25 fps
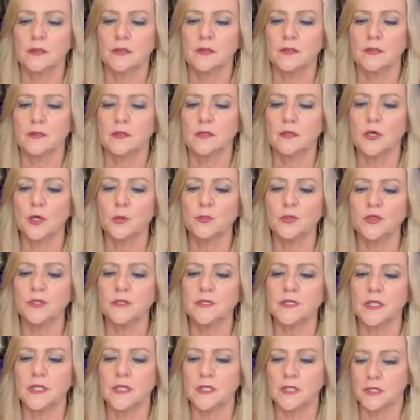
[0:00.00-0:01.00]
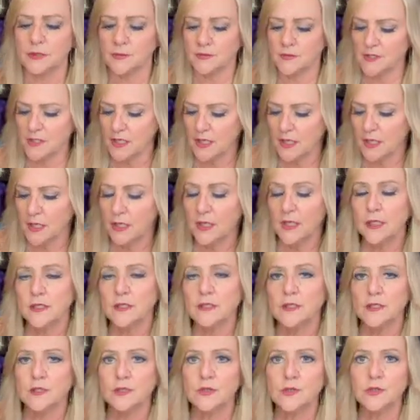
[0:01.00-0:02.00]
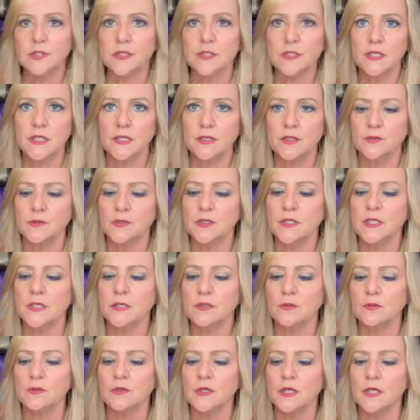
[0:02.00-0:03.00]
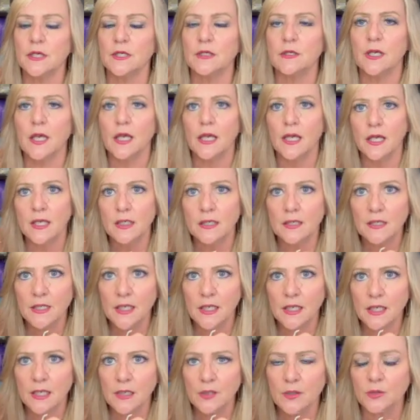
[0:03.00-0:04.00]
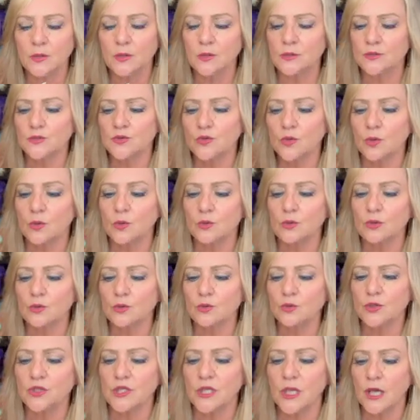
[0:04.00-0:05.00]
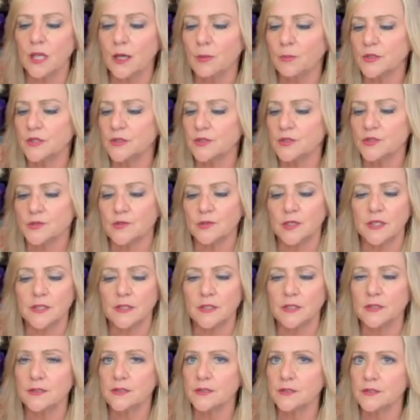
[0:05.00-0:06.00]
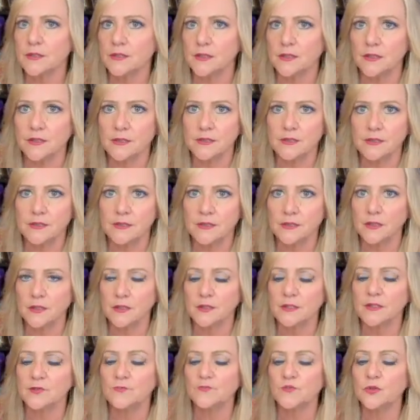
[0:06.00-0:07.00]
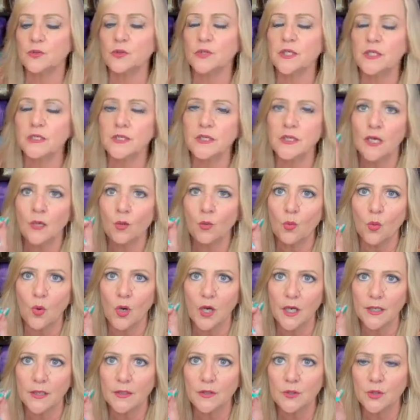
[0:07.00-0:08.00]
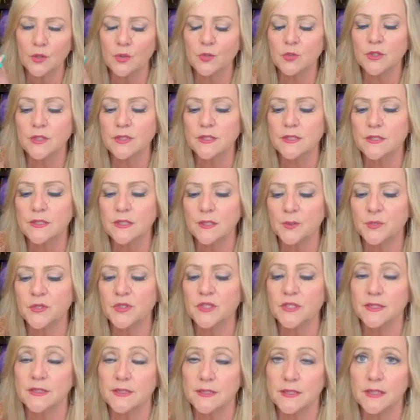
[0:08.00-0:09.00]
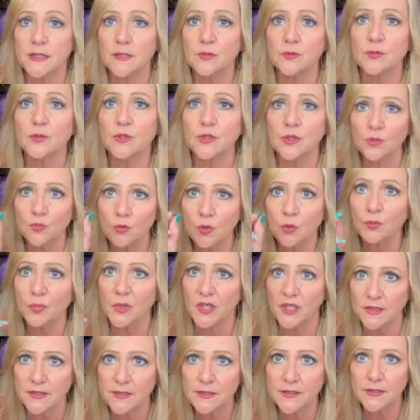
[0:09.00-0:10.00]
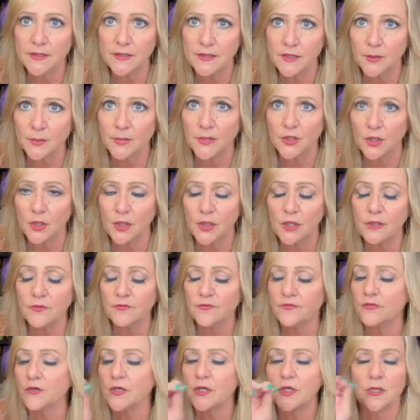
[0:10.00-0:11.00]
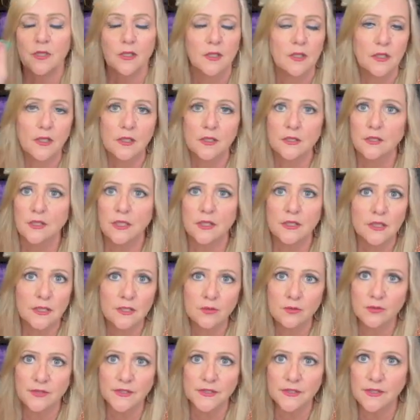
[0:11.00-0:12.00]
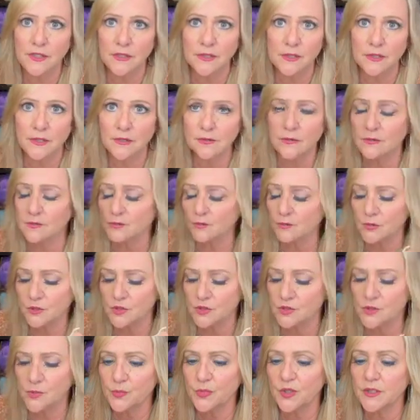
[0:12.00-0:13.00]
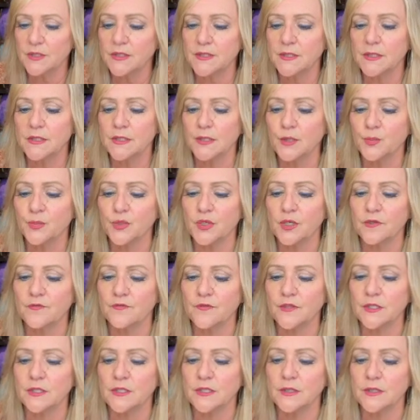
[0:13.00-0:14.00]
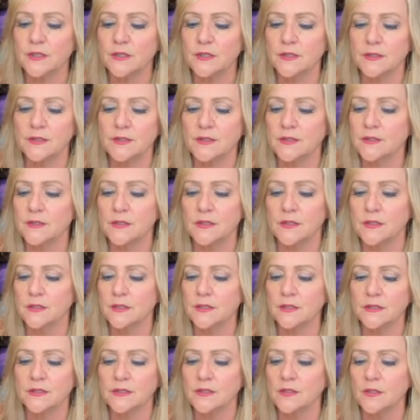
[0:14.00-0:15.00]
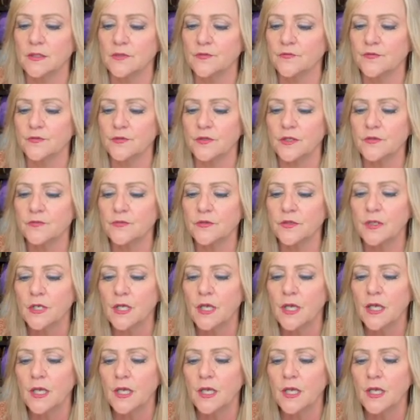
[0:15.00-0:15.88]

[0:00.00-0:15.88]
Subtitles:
a couple of times. And then you can take your needle and at an angle, don't go jabbing straight into this, because if you hit that wire with the tip of this needle, you will bust the tip off and that needle's done. Once you bust the tip off, it's done. It's gone forever.